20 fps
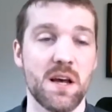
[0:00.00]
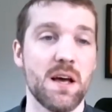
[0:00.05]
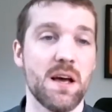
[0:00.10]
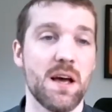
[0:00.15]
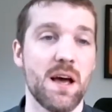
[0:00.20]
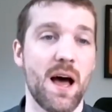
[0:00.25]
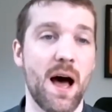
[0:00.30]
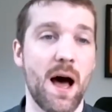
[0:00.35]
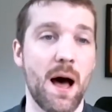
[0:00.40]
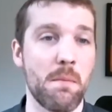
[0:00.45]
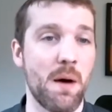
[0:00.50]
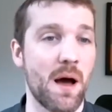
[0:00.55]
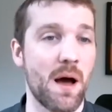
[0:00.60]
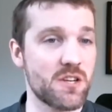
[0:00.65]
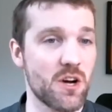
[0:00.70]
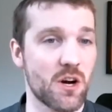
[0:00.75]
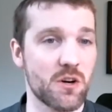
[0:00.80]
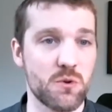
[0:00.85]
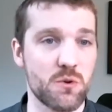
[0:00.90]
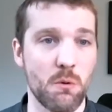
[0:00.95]
I
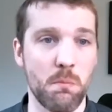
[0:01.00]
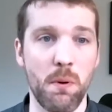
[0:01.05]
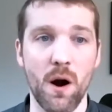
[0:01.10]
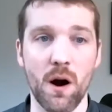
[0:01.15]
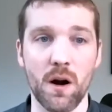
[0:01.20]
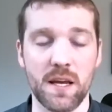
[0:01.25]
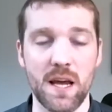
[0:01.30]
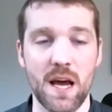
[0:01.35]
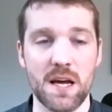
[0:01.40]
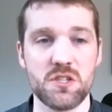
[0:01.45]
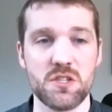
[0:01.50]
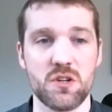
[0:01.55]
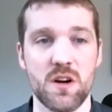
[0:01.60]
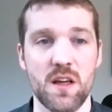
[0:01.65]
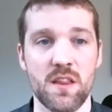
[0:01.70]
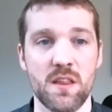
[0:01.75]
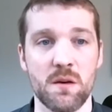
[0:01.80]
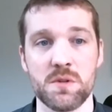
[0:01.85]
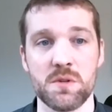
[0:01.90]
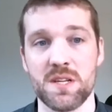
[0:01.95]
talked to a park yesterday
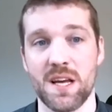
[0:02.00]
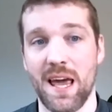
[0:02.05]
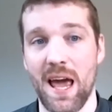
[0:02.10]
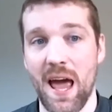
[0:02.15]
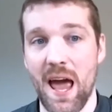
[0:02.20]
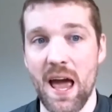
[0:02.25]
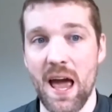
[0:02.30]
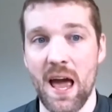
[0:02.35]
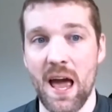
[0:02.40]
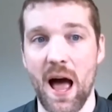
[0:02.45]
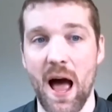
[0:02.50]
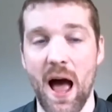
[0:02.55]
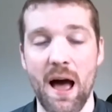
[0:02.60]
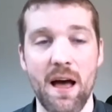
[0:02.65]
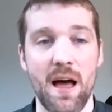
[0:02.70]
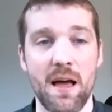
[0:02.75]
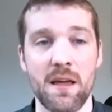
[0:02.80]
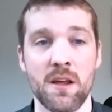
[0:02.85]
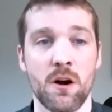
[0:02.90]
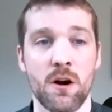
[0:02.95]
that was like, hey,
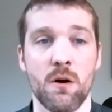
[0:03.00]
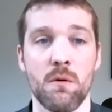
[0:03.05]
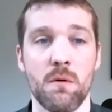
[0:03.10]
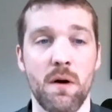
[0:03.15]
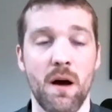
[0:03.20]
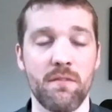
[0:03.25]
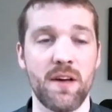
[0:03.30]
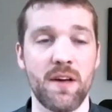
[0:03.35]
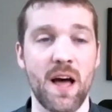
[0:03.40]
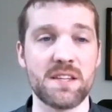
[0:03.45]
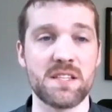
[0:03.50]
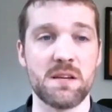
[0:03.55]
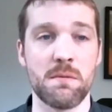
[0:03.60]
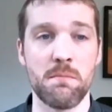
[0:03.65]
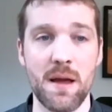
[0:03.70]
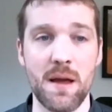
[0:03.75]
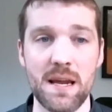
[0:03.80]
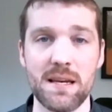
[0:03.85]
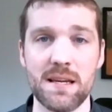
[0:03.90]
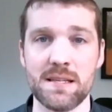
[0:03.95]
I've got some
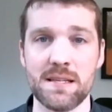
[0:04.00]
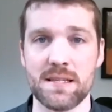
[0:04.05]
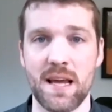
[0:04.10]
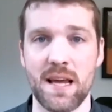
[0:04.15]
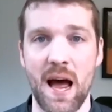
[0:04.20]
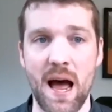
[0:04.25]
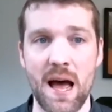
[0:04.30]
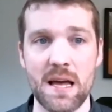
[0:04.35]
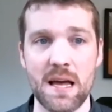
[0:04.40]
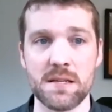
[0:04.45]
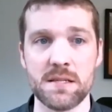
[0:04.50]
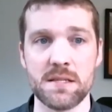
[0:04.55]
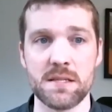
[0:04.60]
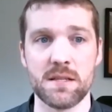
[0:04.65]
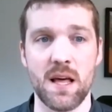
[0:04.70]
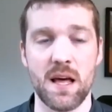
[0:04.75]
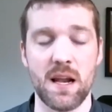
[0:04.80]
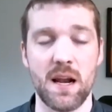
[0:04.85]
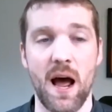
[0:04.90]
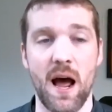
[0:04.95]
maintenance guys
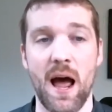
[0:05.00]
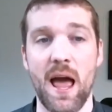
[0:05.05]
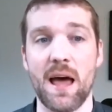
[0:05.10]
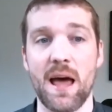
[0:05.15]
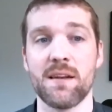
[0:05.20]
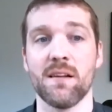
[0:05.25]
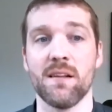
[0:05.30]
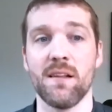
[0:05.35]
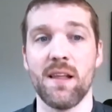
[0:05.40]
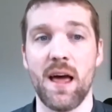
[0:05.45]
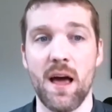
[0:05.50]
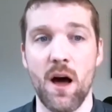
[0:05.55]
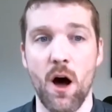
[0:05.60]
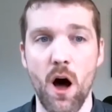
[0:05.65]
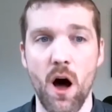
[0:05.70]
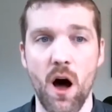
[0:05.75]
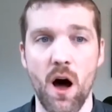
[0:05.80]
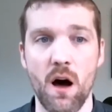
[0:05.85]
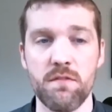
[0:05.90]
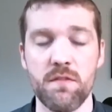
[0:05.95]
that I had to lay
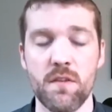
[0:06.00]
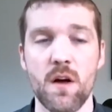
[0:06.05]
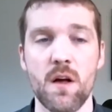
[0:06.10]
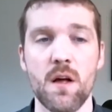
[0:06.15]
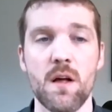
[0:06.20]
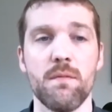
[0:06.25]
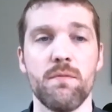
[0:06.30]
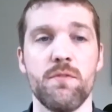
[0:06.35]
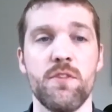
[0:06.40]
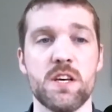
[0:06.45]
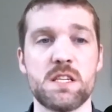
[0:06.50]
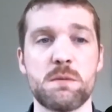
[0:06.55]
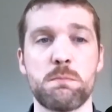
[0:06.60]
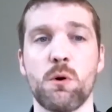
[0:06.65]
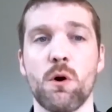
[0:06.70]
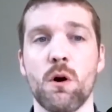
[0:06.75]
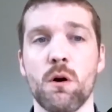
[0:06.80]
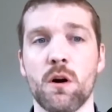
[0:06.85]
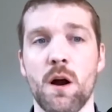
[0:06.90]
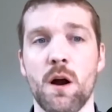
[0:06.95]
off. This
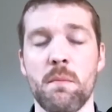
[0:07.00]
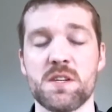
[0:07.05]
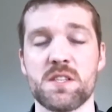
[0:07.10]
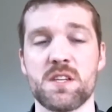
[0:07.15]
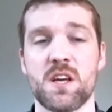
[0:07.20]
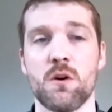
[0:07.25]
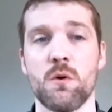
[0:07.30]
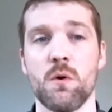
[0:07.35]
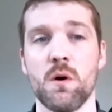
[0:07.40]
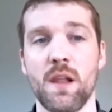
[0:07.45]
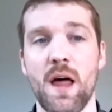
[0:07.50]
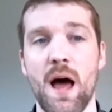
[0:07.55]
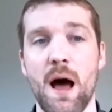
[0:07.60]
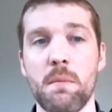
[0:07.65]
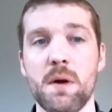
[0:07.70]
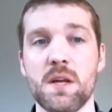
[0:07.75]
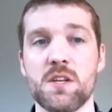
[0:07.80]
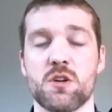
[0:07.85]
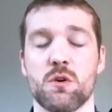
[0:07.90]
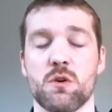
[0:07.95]
program is going to allow
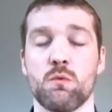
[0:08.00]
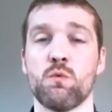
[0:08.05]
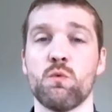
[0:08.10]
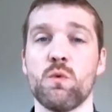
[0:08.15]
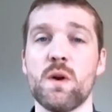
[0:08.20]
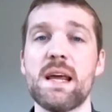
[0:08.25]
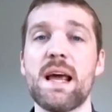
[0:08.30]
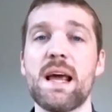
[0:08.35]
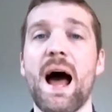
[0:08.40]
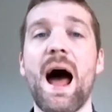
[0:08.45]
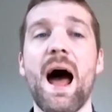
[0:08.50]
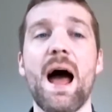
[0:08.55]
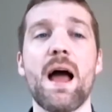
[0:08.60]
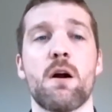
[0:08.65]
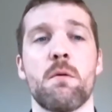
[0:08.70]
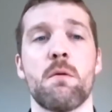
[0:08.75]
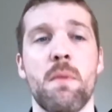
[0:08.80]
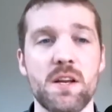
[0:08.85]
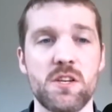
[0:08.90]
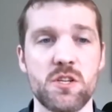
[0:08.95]
me to
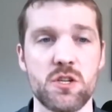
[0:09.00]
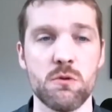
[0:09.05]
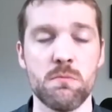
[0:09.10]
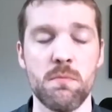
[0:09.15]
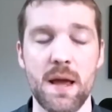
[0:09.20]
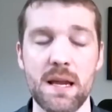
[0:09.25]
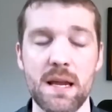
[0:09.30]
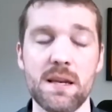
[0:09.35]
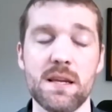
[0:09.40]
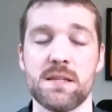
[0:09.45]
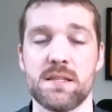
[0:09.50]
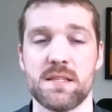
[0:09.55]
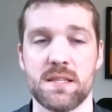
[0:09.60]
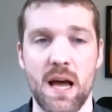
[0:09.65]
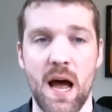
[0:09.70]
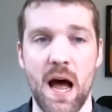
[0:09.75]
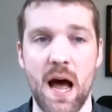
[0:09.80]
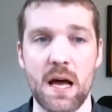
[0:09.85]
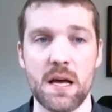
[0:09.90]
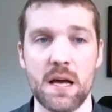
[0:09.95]
rehire my 2 maintenance
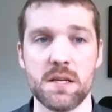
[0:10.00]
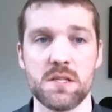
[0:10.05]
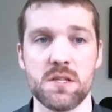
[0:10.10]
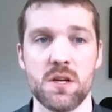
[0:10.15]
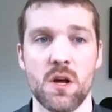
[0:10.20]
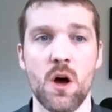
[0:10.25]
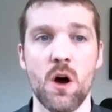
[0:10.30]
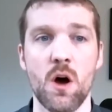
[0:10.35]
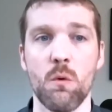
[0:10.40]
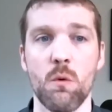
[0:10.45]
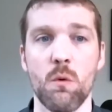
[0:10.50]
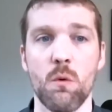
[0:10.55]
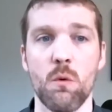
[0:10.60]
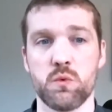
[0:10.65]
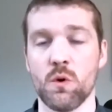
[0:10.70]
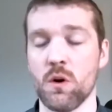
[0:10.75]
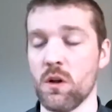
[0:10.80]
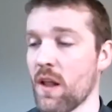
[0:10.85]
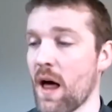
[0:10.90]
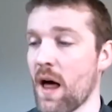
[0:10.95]
guys, which
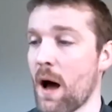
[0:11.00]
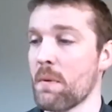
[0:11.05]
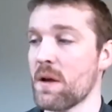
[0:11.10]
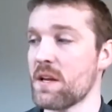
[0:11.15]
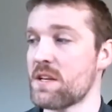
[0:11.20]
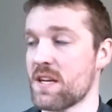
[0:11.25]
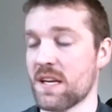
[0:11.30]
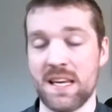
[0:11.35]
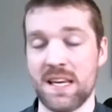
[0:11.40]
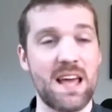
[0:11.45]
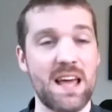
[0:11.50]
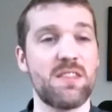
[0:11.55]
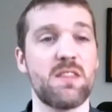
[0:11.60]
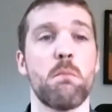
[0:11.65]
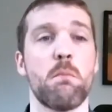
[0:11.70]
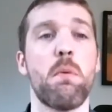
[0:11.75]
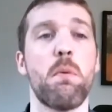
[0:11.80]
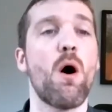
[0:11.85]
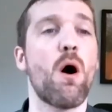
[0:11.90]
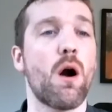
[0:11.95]
will allow me to get the
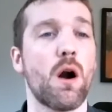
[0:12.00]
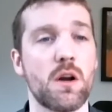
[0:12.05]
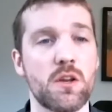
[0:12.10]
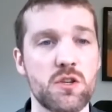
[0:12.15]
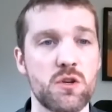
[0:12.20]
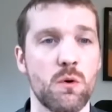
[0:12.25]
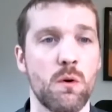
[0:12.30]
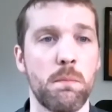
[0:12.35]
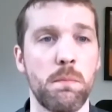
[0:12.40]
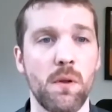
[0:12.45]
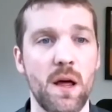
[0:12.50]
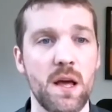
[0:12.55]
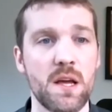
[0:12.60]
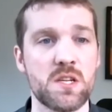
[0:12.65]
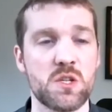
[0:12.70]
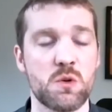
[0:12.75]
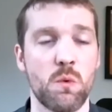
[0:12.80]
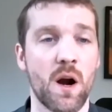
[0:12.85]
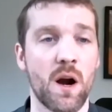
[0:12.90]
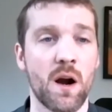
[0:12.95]
park to a place
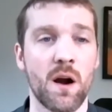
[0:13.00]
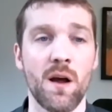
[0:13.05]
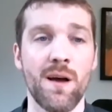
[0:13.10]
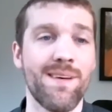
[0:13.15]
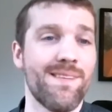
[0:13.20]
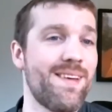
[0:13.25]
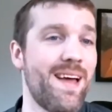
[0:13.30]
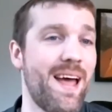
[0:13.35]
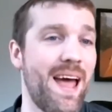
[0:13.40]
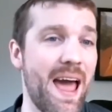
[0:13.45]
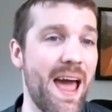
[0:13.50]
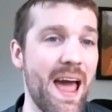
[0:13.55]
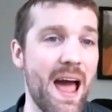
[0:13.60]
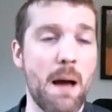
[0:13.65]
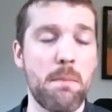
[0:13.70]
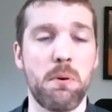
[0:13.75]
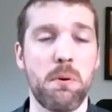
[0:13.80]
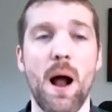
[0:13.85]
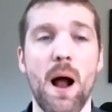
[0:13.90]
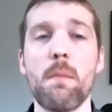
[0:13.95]
where, hey, I
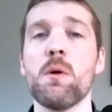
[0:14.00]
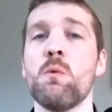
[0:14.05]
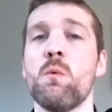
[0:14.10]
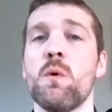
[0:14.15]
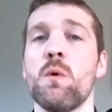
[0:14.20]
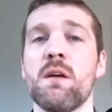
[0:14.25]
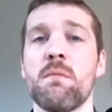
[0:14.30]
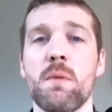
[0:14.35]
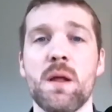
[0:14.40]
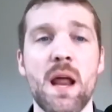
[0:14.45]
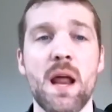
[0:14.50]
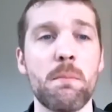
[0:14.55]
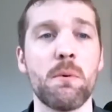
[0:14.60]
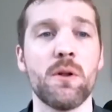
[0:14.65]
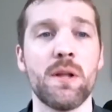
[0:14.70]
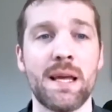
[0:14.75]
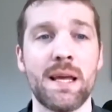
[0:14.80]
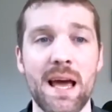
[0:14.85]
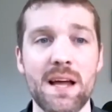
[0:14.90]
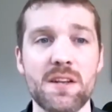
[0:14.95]
probably wouldn't have been able
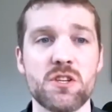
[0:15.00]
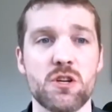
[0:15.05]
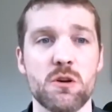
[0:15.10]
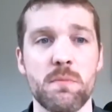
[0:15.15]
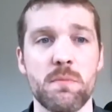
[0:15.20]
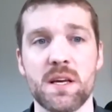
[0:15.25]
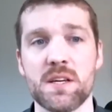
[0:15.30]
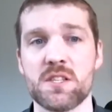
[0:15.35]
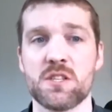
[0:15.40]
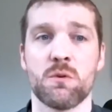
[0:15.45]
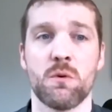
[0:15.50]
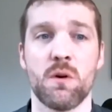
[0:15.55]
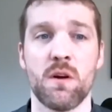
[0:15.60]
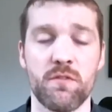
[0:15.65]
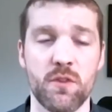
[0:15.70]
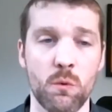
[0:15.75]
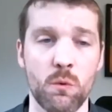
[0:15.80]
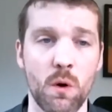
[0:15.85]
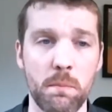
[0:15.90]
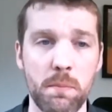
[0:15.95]
to get to because if
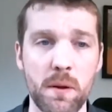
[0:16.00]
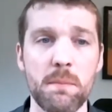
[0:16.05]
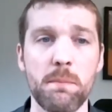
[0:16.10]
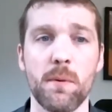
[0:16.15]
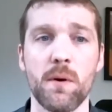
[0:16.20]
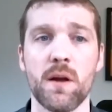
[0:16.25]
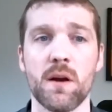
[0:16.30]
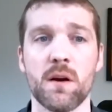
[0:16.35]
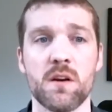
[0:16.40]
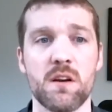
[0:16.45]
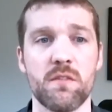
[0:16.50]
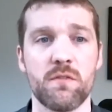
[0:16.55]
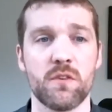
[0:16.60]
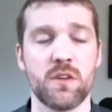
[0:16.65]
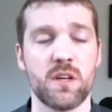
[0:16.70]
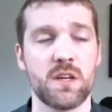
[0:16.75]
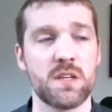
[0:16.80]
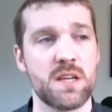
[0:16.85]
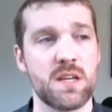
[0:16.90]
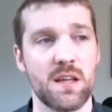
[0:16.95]
there were people here and different
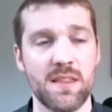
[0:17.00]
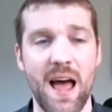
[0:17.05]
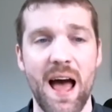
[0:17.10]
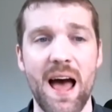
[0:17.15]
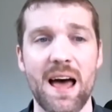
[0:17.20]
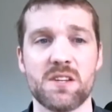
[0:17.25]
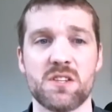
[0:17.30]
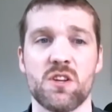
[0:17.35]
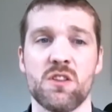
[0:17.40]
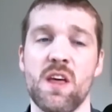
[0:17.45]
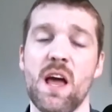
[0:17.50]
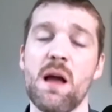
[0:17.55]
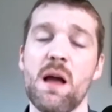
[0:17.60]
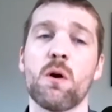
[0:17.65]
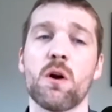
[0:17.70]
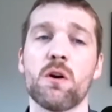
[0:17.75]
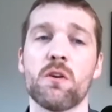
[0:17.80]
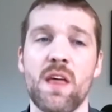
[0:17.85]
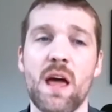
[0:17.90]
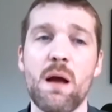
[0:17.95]
things like that. So they
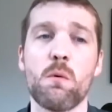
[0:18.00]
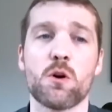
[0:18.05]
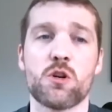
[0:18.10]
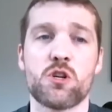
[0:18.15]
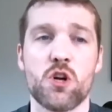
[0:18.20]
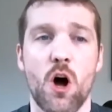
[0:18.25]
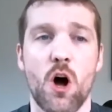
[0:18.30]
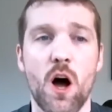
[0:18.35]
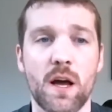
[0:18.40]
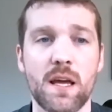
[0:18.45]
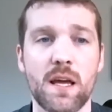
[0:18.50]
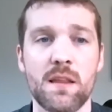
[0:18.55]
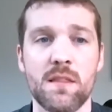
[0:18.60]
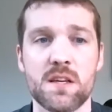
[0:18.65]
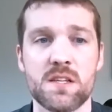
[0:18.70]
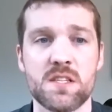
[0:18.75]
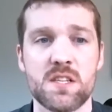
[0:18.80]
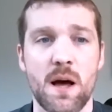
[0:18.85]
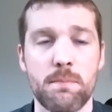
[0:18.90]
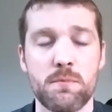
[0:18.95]
were chalking
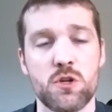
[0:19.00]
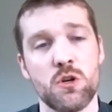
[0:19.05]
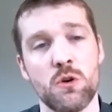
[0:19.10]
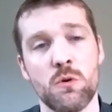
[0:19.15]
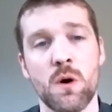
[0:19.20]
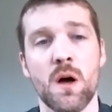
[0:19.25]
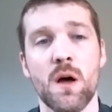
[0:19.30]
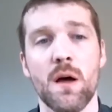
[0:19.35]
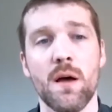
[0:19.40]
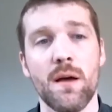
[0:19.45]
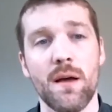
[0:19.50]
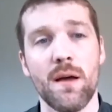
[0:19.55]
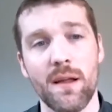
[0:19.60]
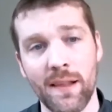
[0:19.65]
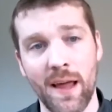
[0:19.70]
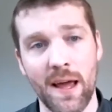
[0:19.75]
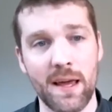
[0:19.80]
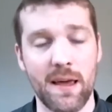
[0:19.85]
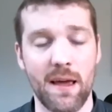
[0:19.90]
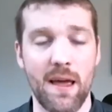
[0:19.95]
this up to
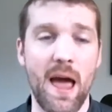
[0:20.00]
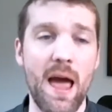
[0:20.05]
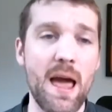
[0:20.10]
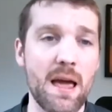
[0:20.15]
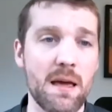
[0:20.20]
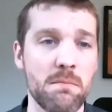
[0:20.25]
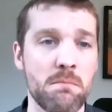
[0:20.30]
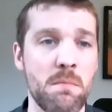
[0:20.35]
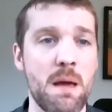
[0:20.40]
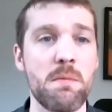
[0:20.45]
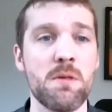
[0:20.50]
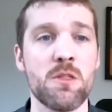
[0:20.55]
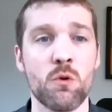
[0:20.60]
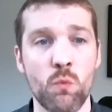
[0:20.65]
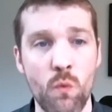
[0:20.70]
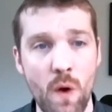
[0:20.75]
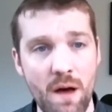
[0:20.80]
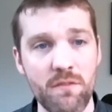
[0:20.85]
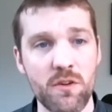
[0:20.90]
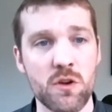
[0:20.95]
like, hey, maybe the
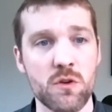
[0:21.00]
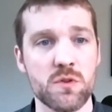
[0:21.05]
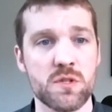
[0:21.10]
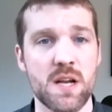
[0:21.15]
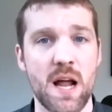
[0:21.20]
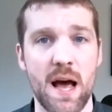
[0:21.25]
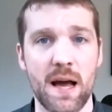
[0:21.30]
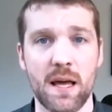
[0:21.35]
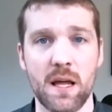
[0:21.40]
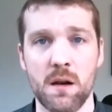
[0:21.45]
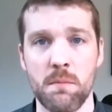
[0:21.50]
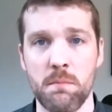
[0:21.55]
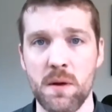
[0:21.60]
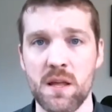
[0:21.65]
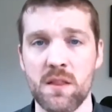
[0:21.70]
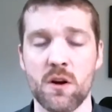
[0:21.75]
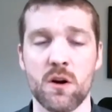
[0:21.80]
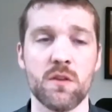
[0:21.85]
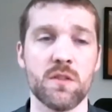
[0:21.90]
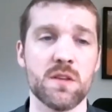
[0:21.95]
revenue's not going to be there and the